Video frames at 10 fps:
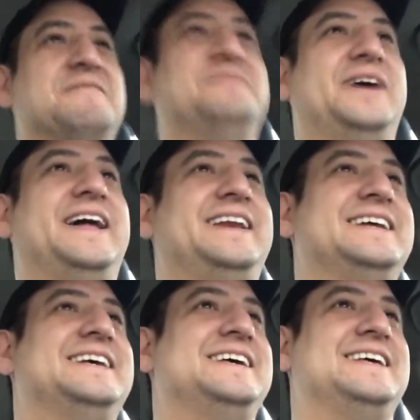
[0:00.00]
But
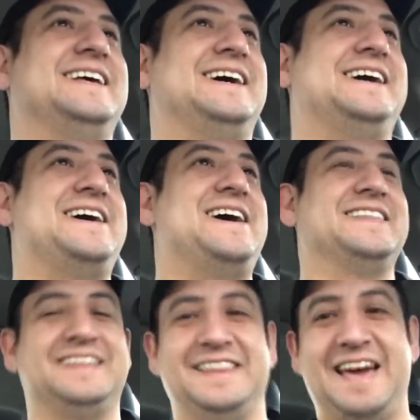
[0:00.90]

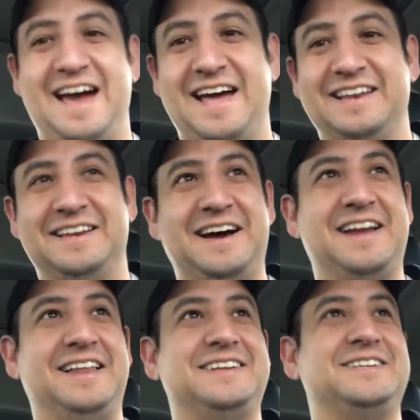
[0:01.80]
other than that, not
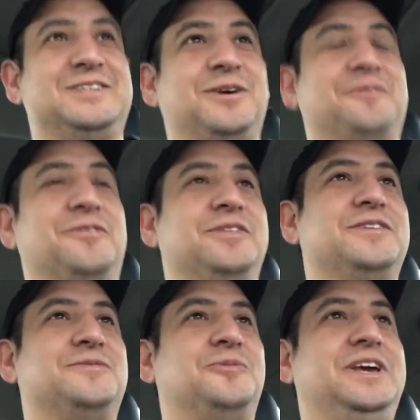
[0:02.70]
a lot to show for
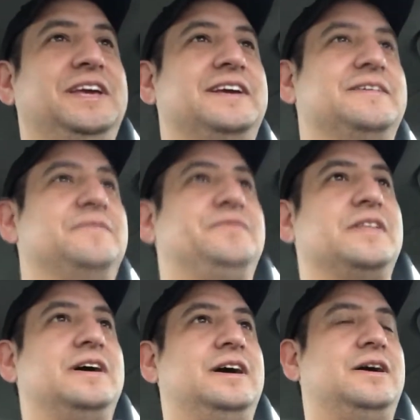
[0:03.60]
this week.
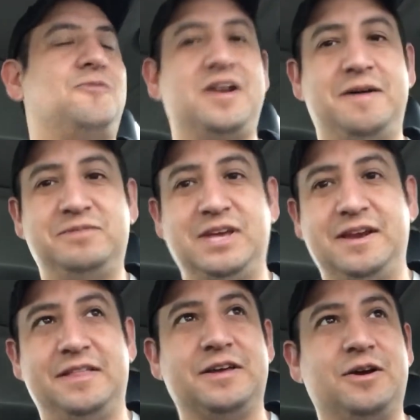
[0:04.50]
I want to update
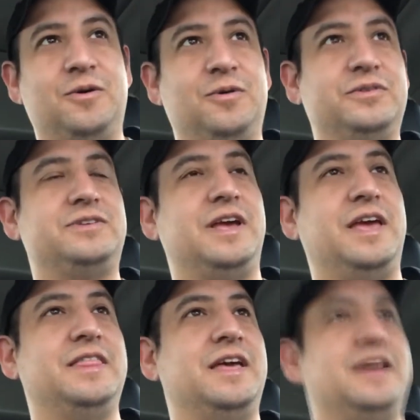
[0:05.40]
on the goals
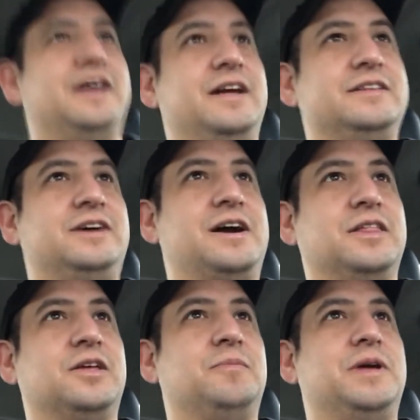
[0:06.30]
and then talk a
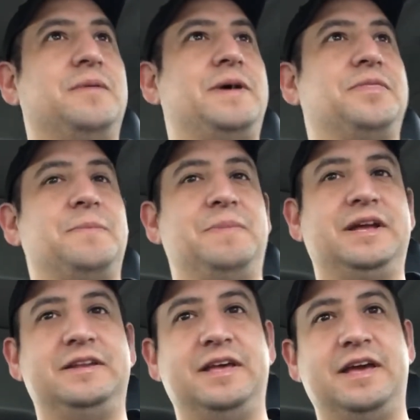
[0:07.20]
little bit about the
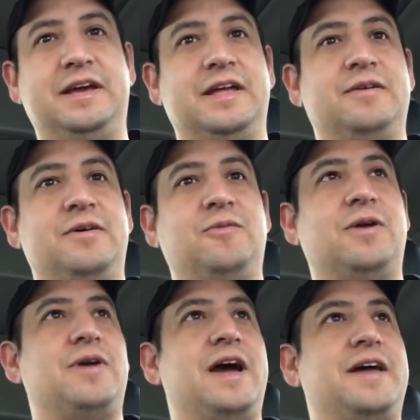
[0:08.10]
big dig and
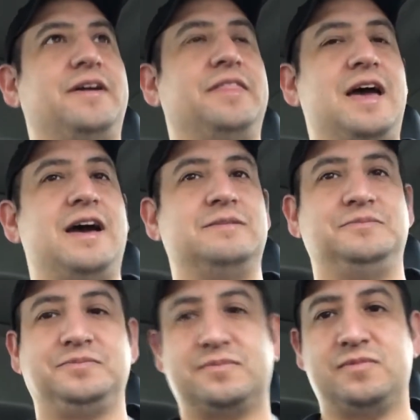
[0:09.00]
where we're at on
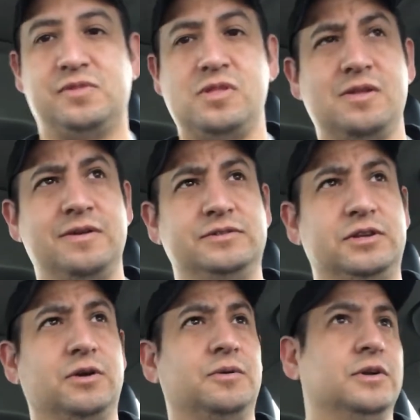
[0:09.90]
that.
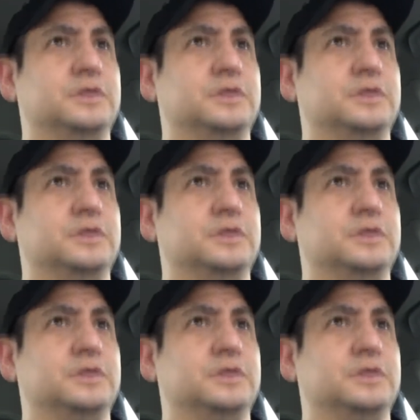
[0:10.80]
So,